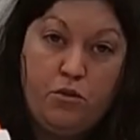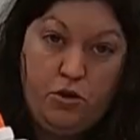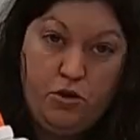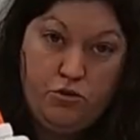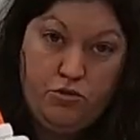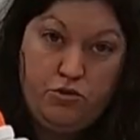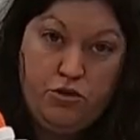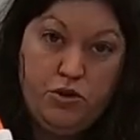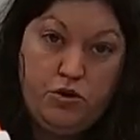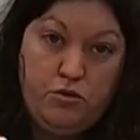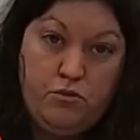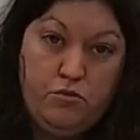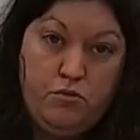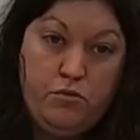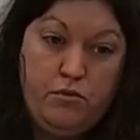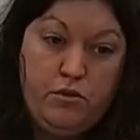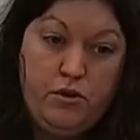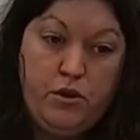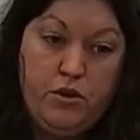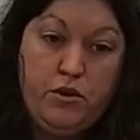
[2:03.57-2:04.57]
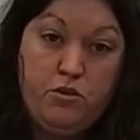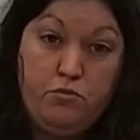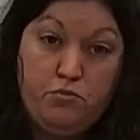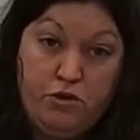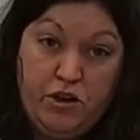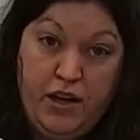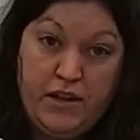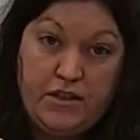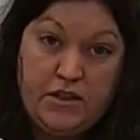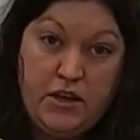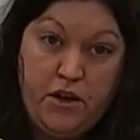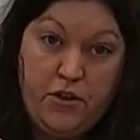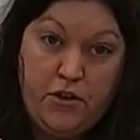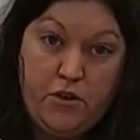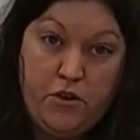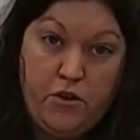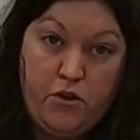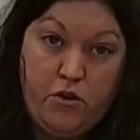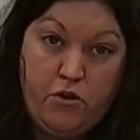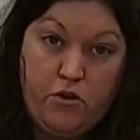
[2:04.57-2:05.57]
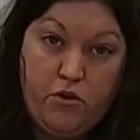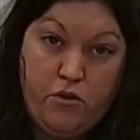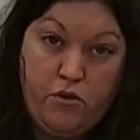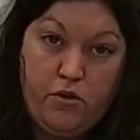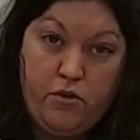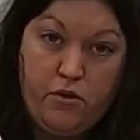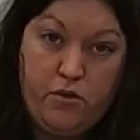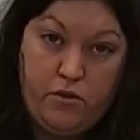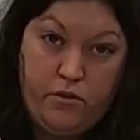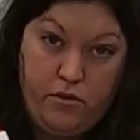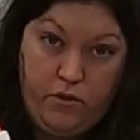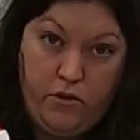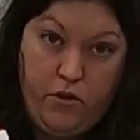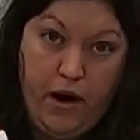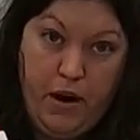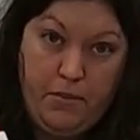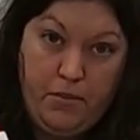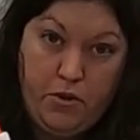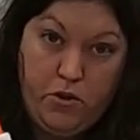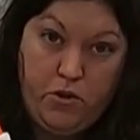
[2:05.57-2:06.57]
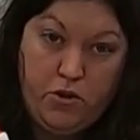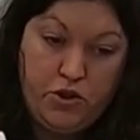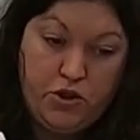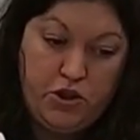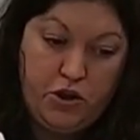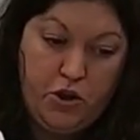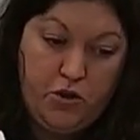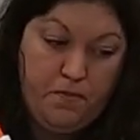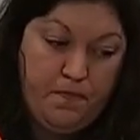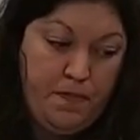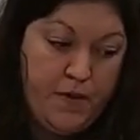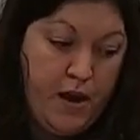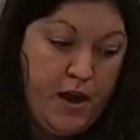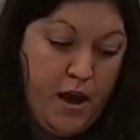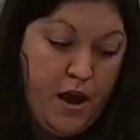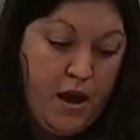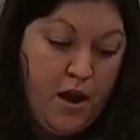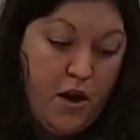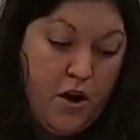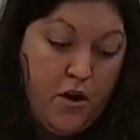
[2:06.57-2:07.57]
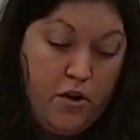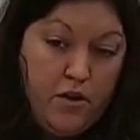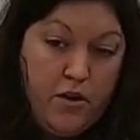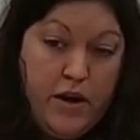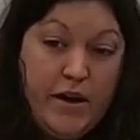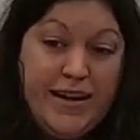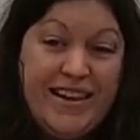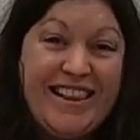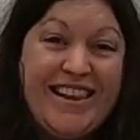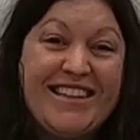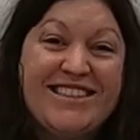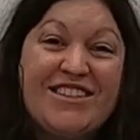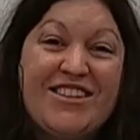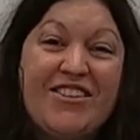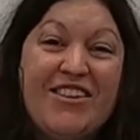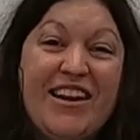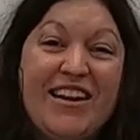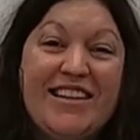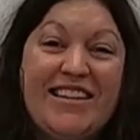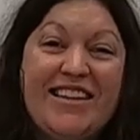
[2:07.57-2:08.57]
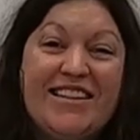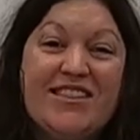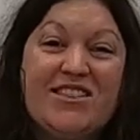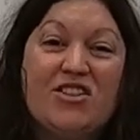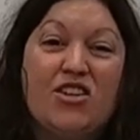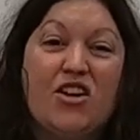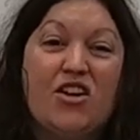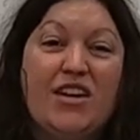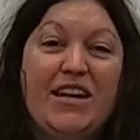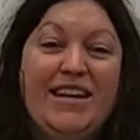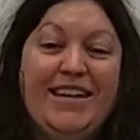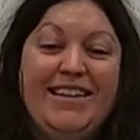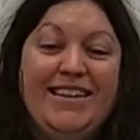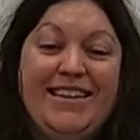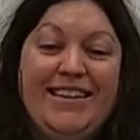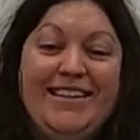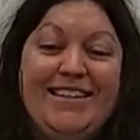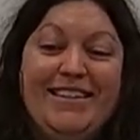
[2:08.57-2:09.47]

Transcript: you do, you test out your grabber. So, all right, let's go ahead and get started.